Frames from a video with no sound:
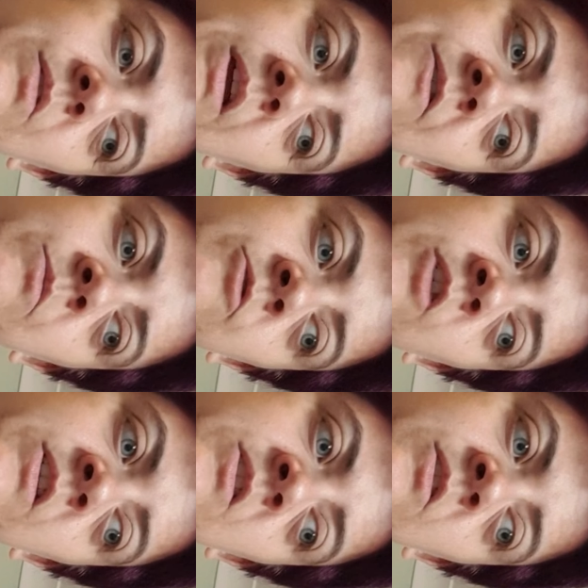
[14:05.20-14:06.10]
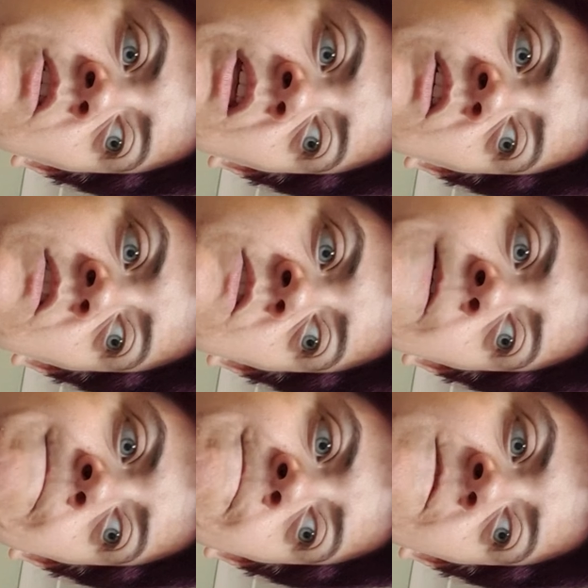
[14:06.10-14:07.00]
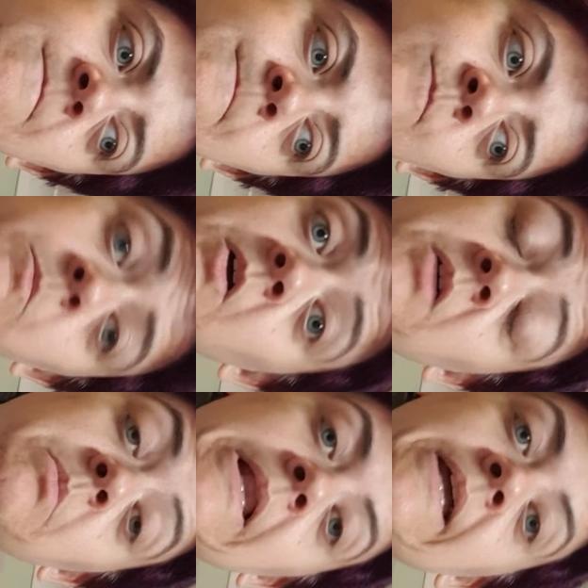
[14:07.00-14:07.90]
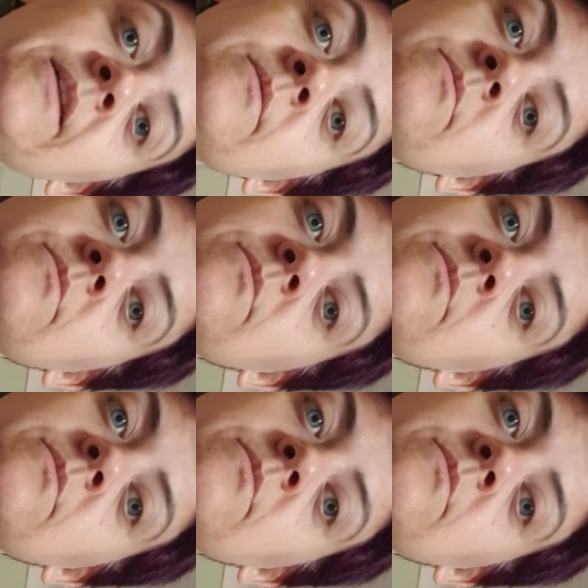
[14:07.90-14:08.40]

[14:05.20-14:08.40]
Gave them the right to look that good. Not complaining.